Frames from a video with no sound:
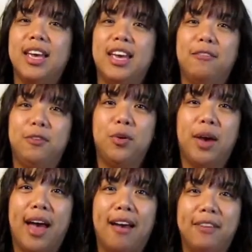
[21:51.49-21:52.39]
If you
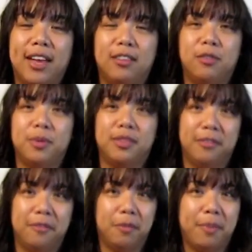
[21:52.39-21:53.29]
have a
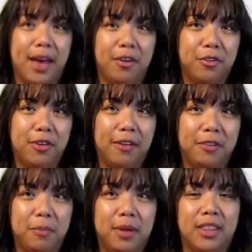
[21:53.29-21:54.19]
specific pattern
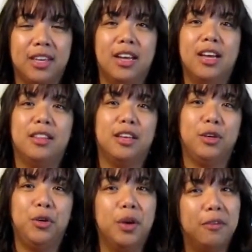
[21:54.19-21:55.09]
drafting method that
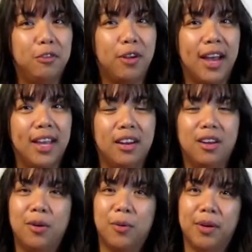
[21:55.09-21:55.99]
you have tried
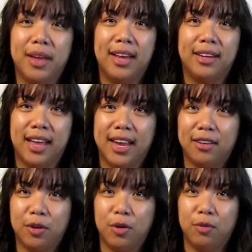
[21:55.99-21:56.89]
and
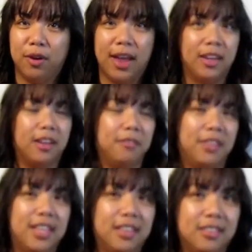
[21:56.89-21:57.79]
liked over any of
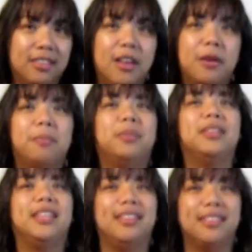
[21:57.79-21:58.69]
these,
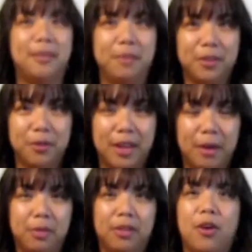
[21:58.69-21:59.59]
please let me know
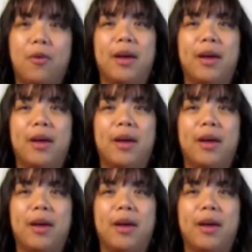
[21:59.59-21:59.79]
down below.